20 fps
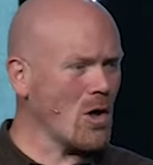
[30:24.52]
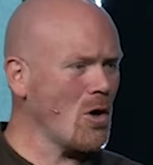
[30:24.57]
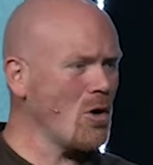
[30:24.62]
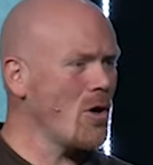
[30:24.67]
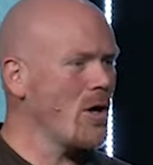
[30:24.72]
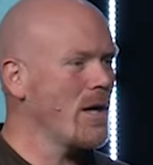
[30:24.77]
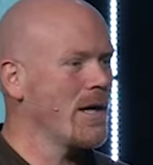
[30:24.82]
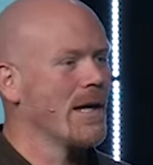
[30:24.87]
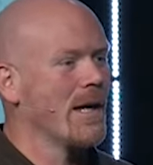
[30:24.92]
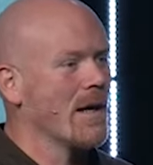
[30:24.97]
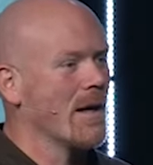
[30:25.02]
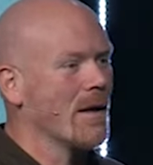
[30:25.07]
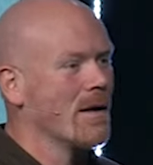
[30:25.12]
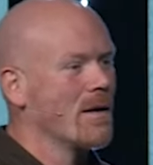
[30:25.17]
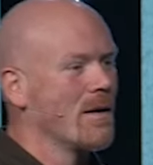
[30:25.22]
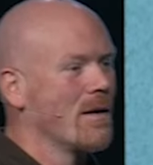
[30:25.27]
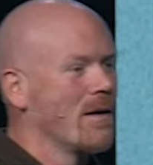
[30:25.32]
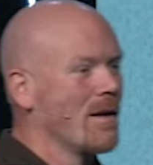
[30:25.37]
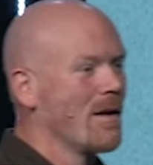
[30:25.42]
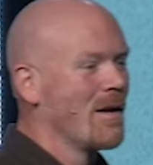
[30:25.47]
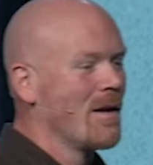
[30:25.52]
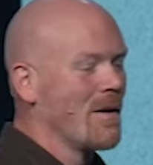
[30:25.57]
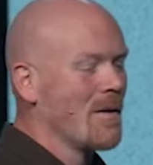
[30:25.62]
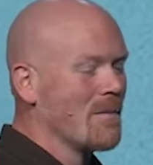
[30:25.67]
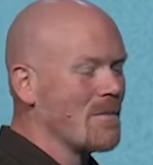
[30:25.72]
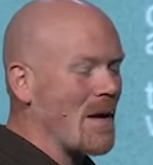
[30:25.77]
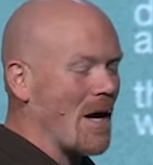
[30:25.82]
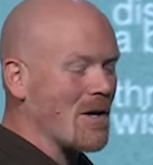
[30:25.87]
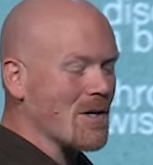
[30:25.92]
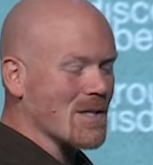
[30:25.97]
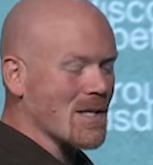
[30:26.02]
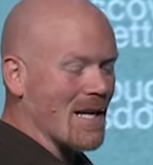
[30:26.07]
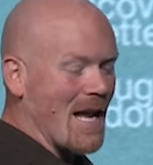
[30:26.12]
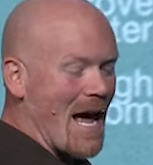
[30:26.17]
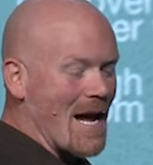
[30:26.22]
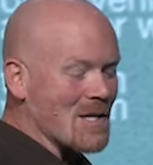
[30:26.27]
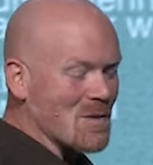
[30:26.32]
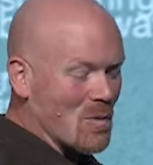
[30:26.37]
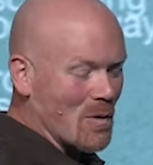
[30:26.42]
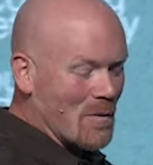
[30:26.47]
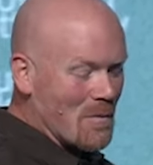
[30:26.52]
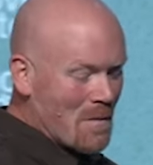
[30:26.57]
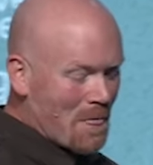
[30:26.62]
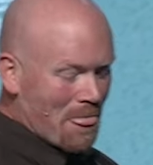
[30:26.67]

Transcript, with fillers: learning again. Now, here's the last one